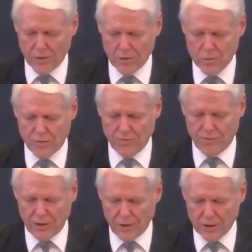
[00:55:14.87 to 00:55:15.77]
with
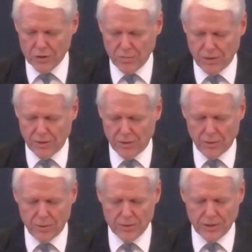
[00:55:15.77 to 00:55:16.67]
various miracles
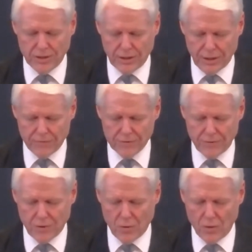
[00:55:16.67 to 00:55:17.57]
and gifts of the
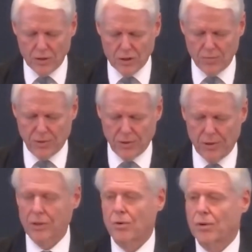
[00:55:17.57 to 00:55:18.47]
Holy Spirit
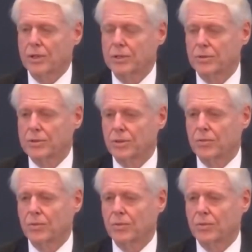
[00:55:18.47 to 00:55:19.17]
according to his own will.